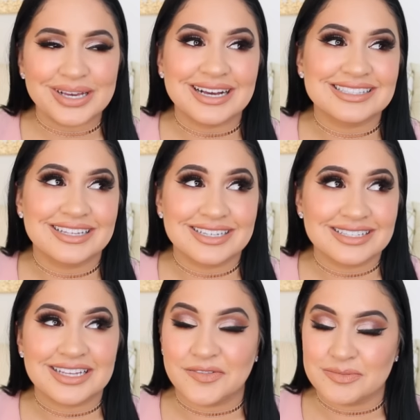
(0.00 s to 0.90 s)
because it
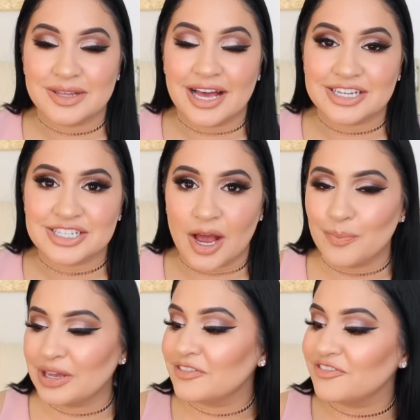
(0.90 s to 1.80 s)
just gives me that
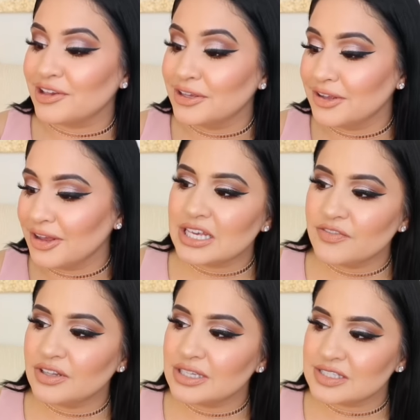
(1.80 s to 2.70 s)
shopping feel.
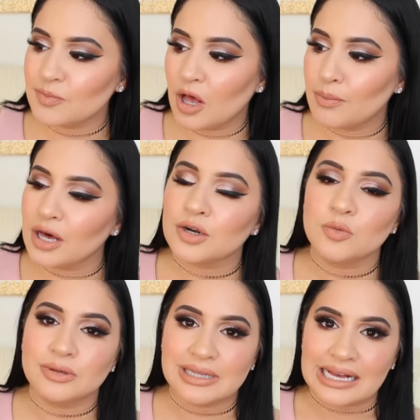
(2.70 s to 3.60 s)
Even this small bottle
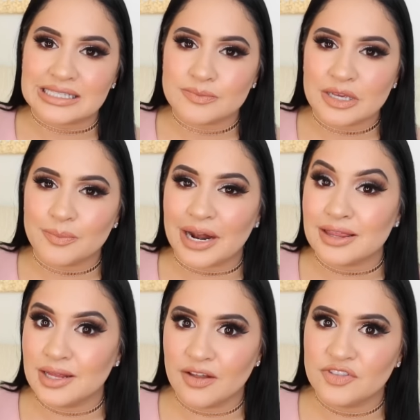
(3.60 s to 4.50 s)
will last me, but
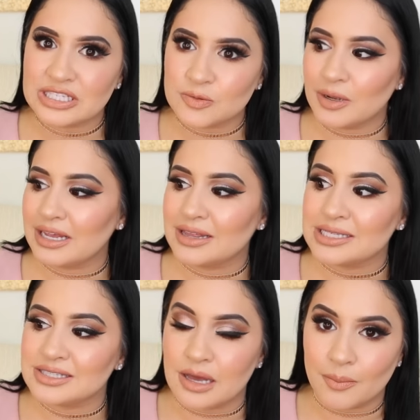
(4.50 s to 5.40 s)
I love this one in the
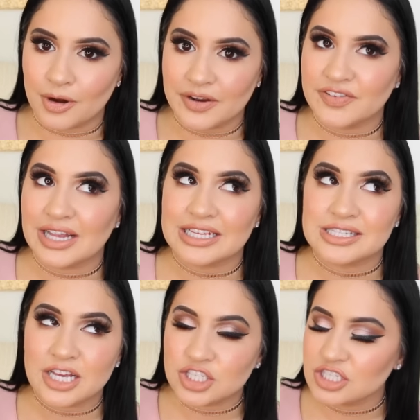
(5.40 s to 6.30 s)
summer. I feel like
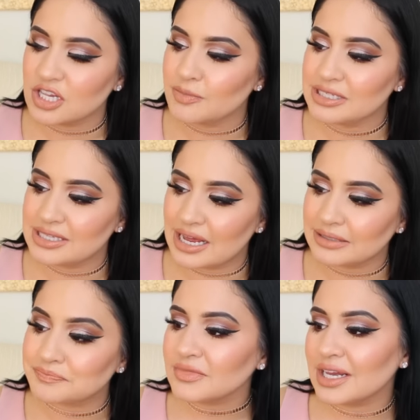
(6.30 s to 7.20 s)
it's such a summer
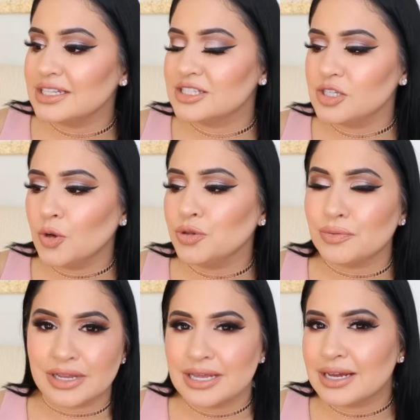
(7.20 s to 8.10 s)
scent. It's so
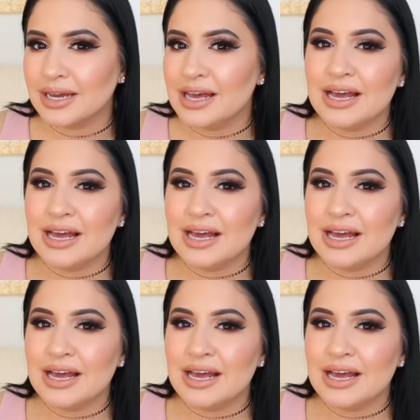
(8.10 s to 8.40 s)
unique.